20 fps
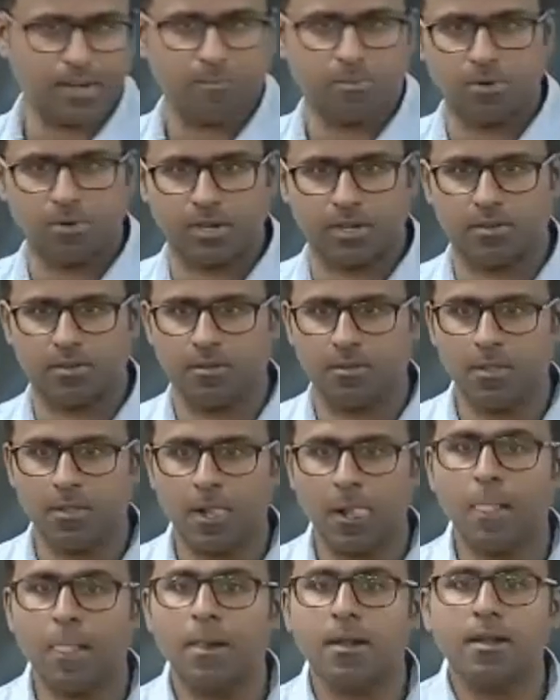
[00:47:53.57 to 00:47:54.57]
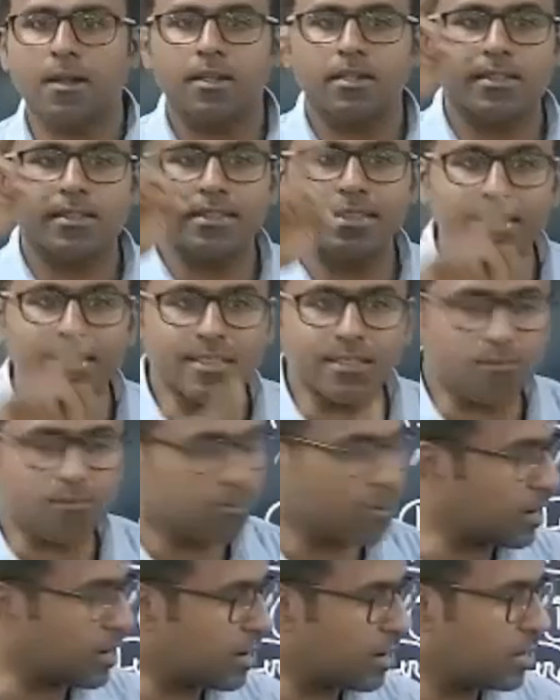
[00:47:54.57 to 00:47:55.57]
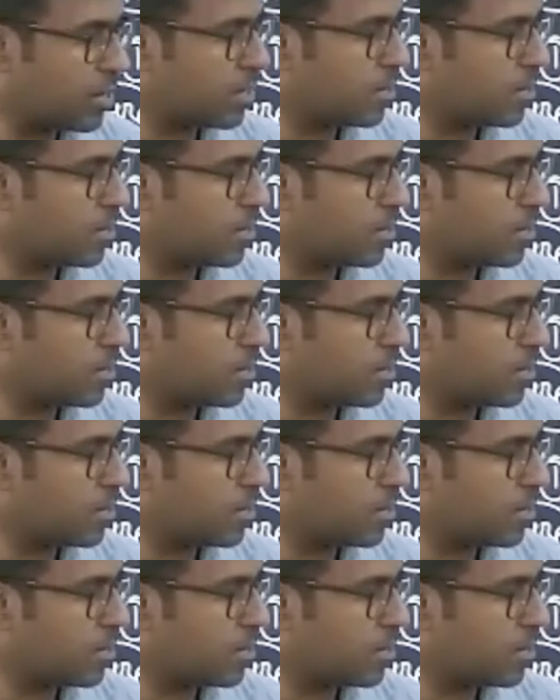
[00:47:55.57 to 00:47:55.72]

put it. This work